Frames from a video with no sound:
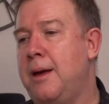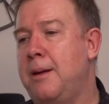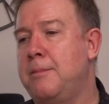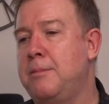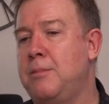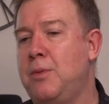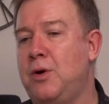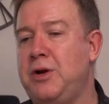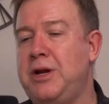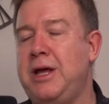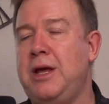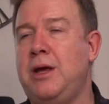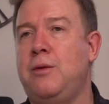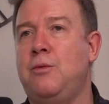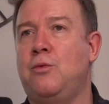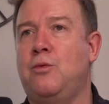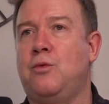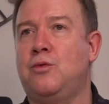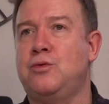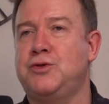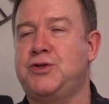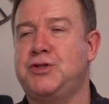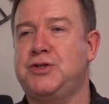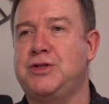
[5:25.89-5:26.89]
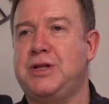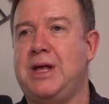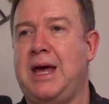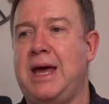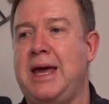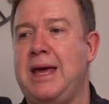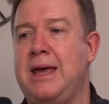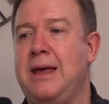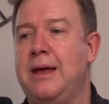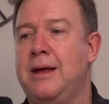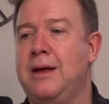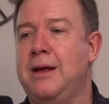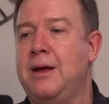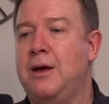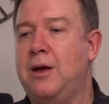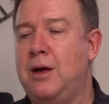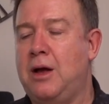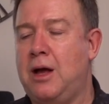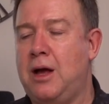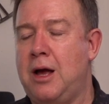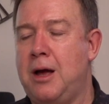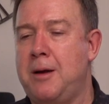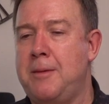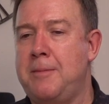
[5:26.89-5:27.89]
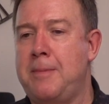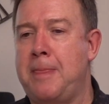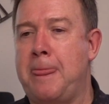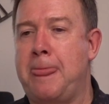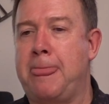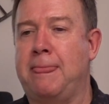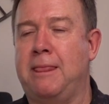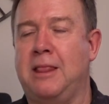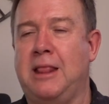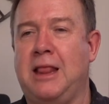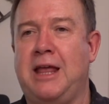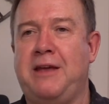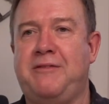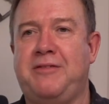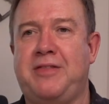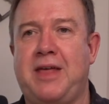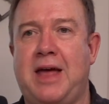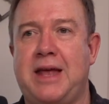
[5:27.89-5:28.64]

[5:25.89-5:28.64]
money once they leave